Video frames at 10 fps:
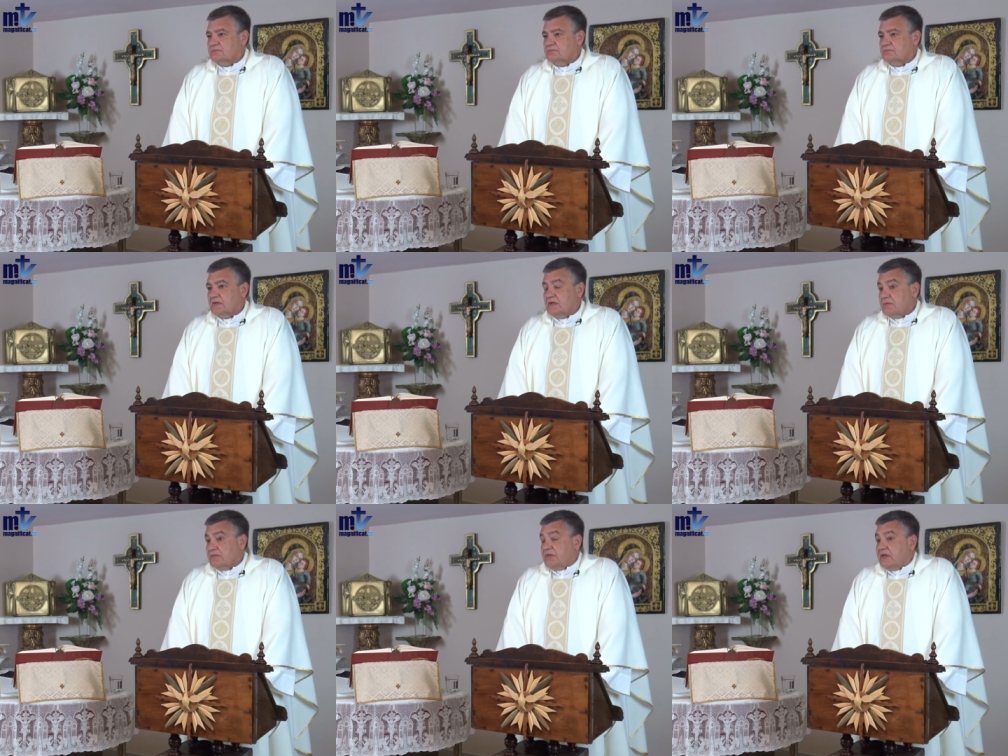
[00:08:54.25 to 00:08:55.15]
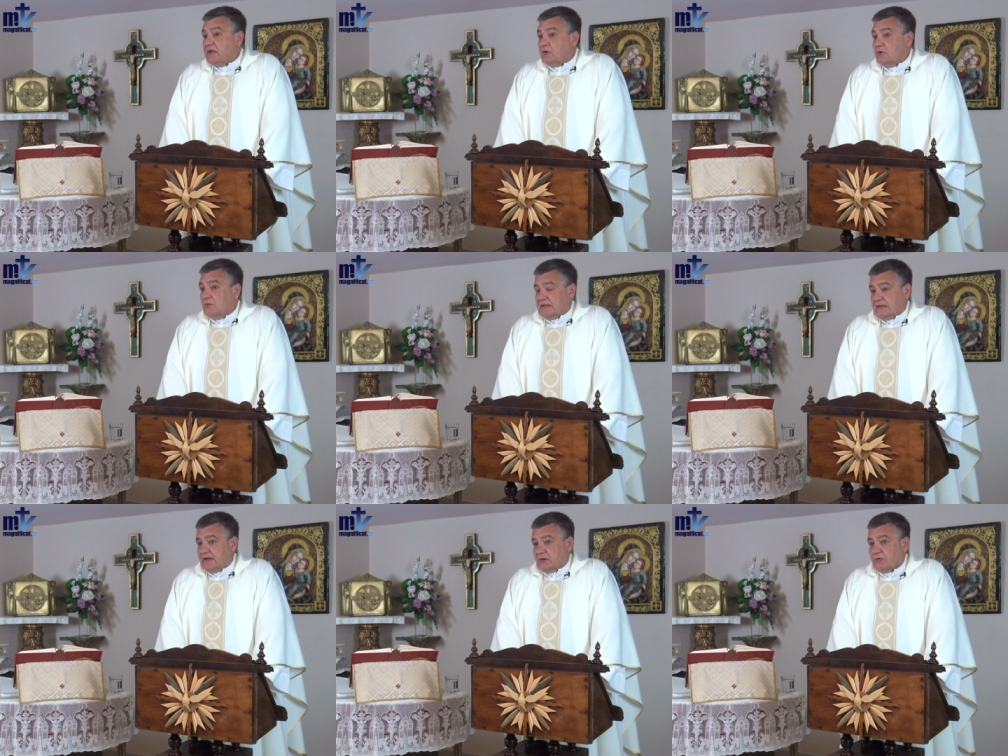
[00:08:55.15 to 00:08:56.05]
They say the concilium
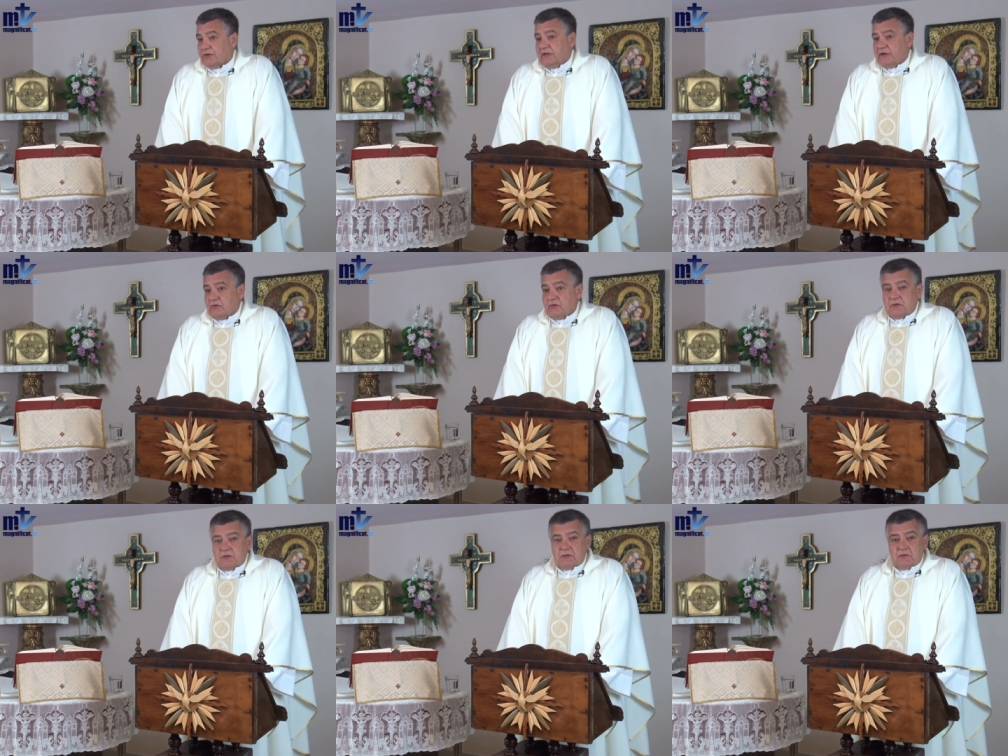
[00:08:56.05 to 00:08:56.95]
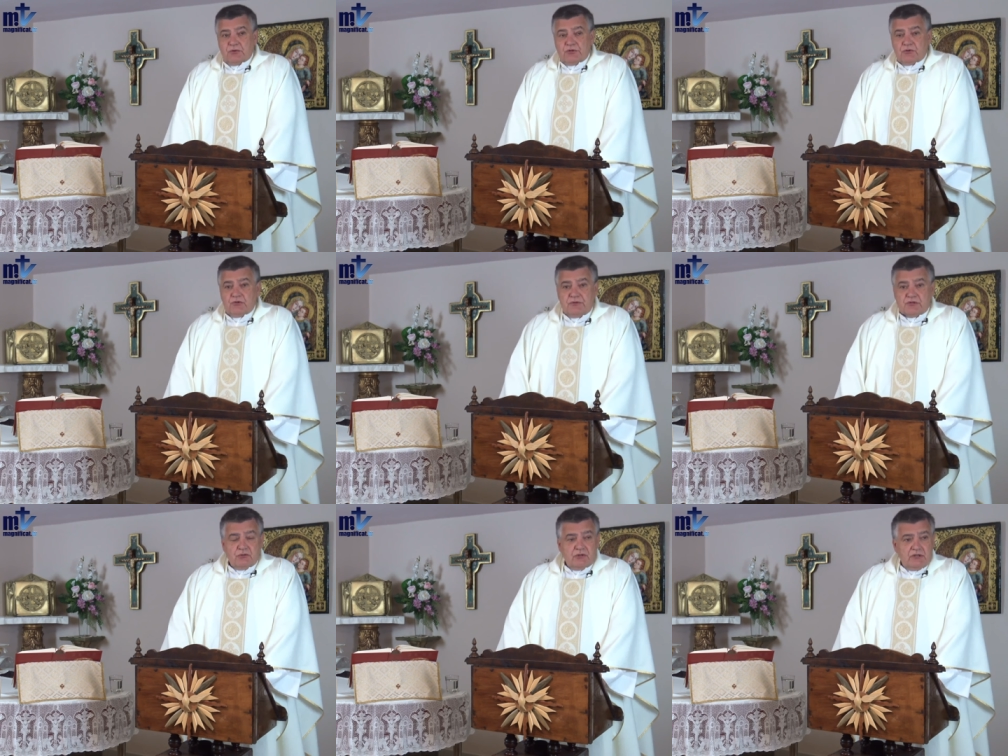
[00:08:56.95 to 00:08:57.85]
ordered it, but I have
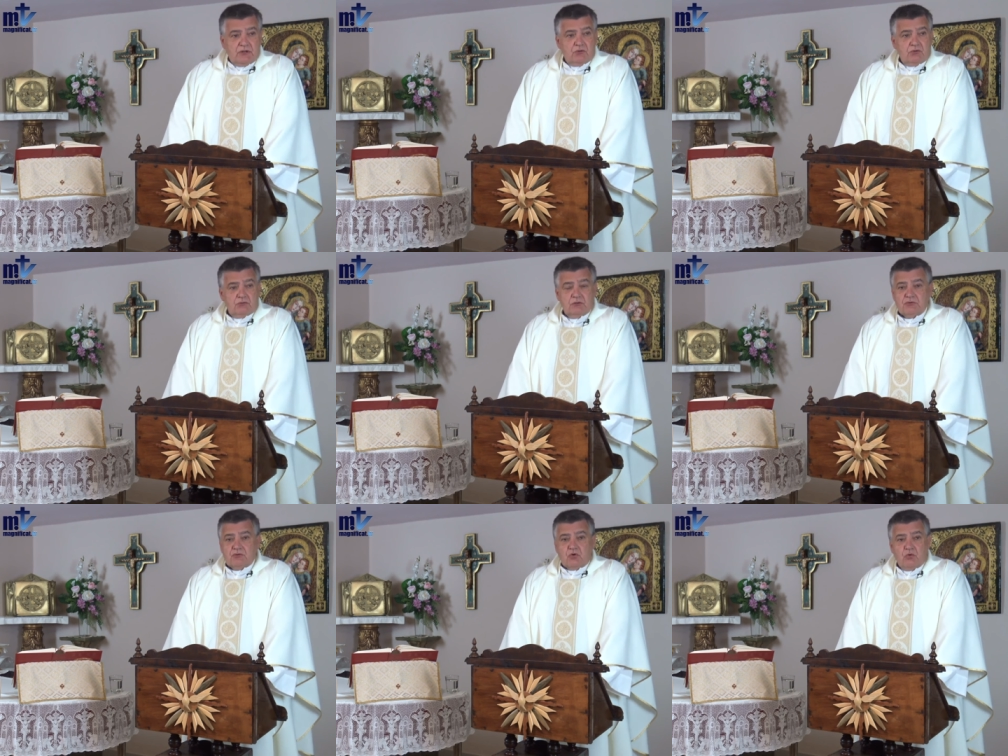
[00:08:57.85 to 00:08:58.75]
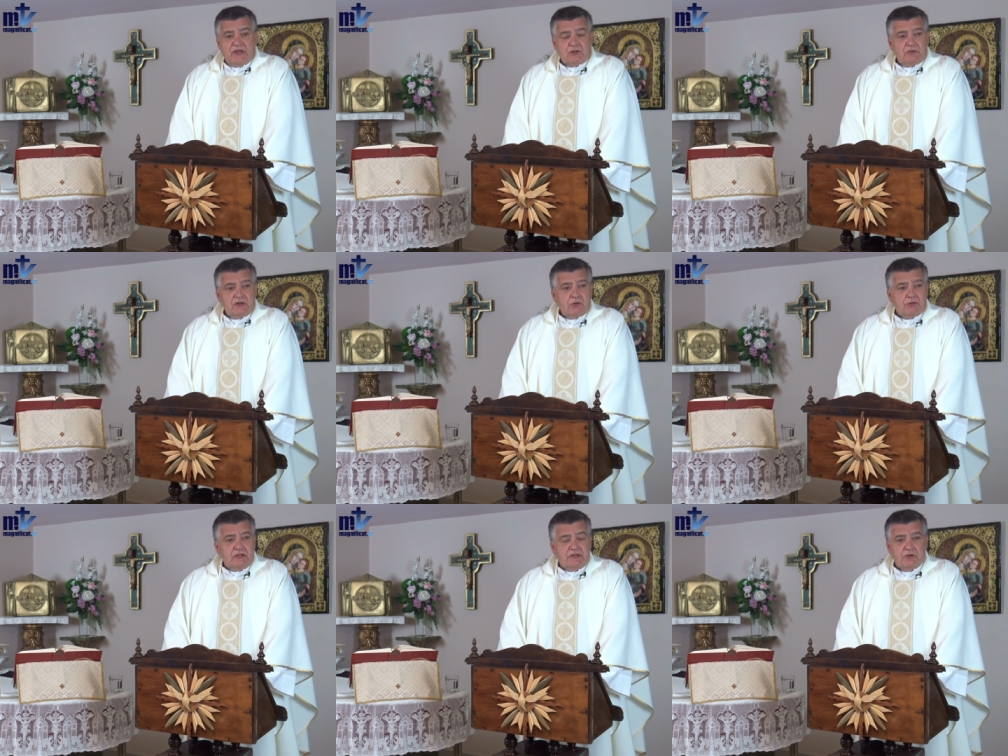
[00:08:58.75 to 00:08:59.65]
not seen any document
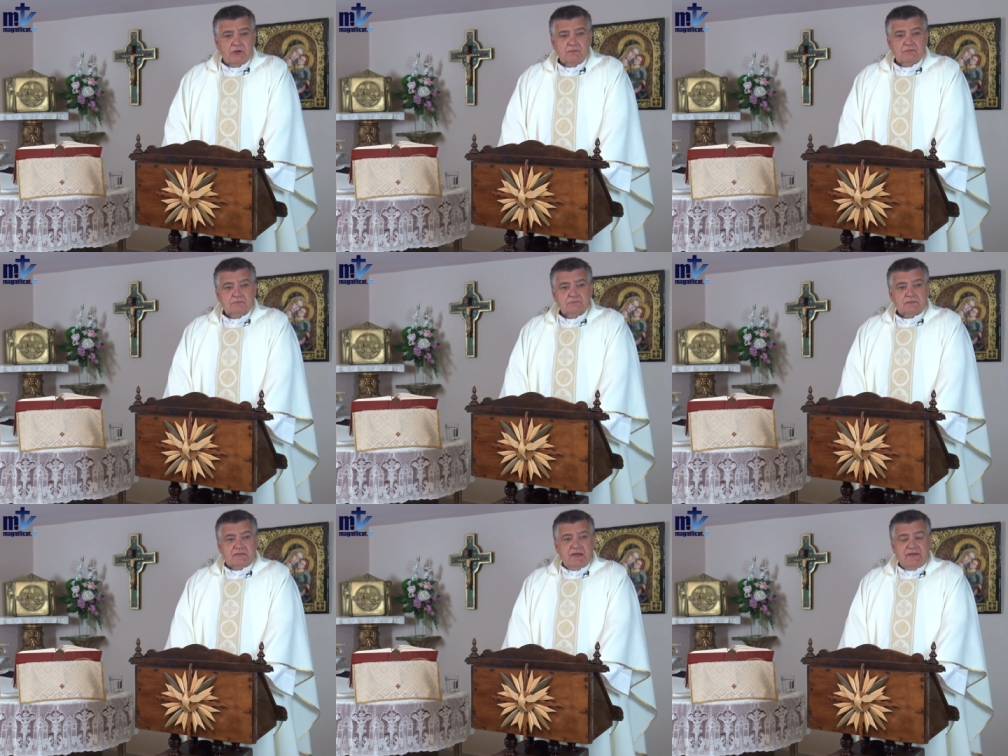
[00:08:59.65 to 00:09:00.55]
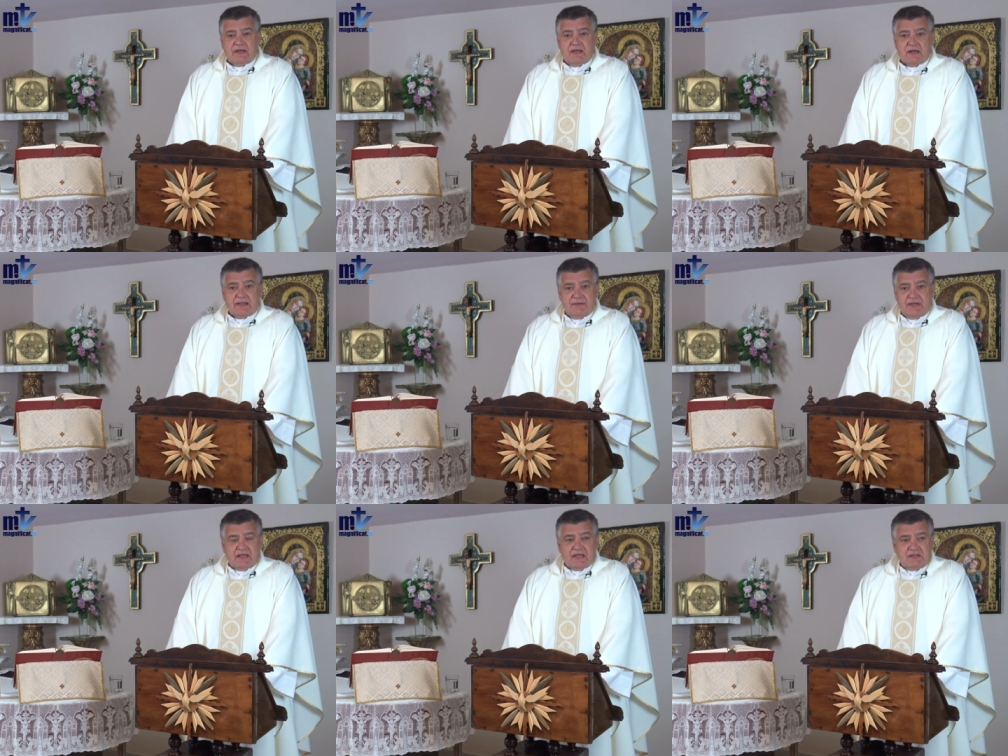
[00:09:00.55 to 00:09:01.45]
or the concilium that said
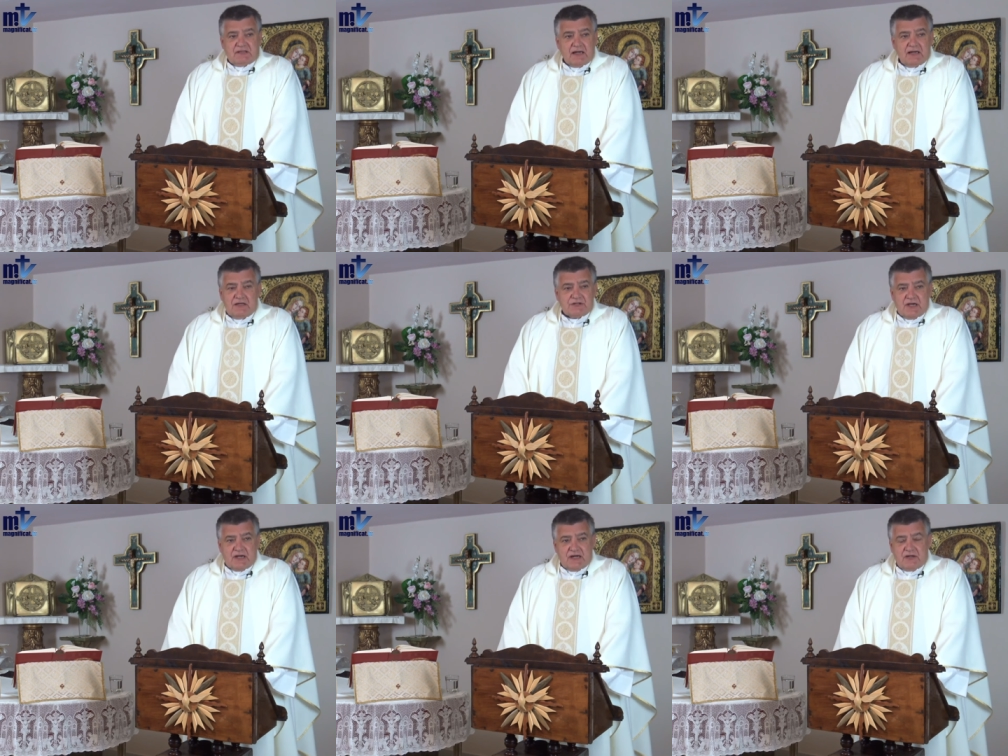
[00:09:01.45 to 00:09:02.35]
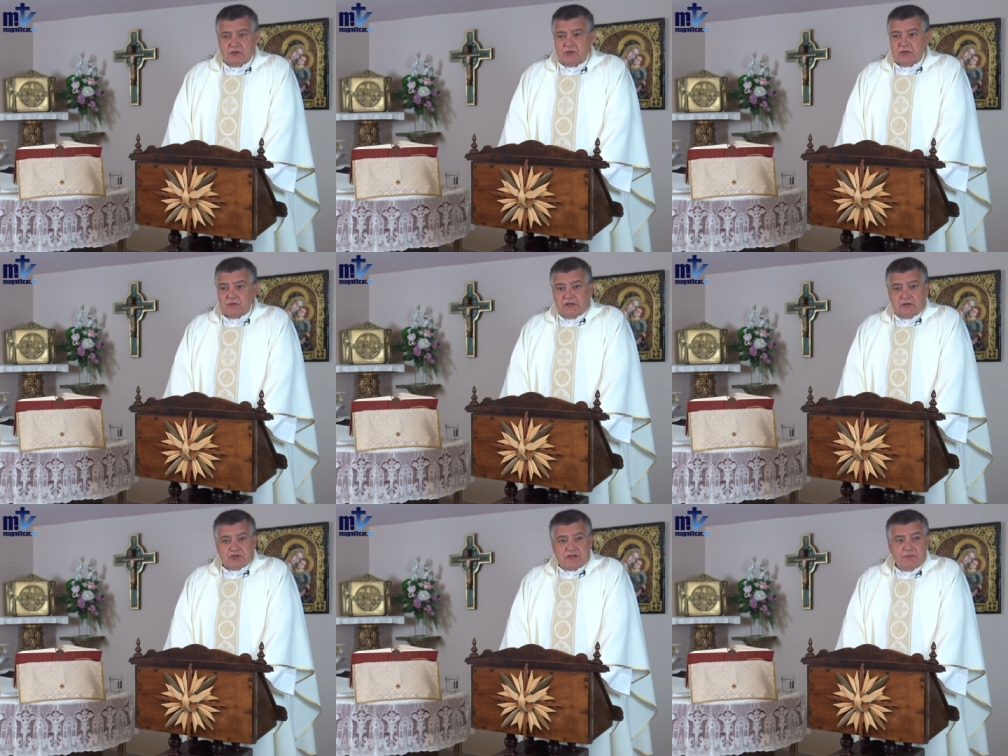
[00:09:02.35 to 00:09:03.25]
the tabernacle had to be
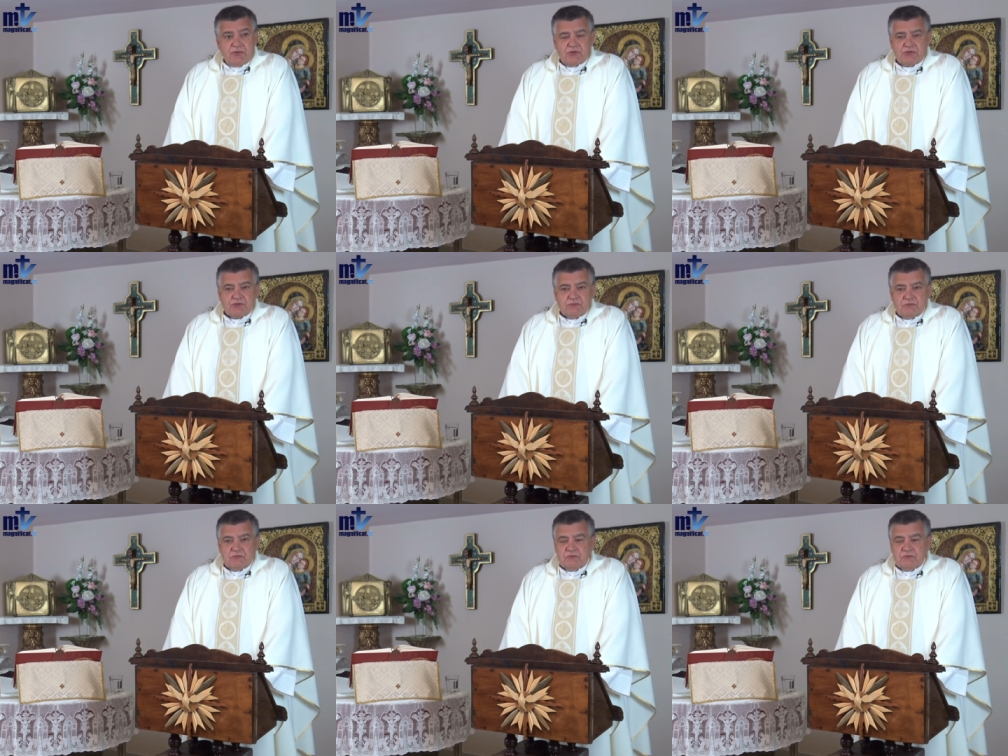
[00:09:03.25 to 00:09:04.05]
removed from the temple.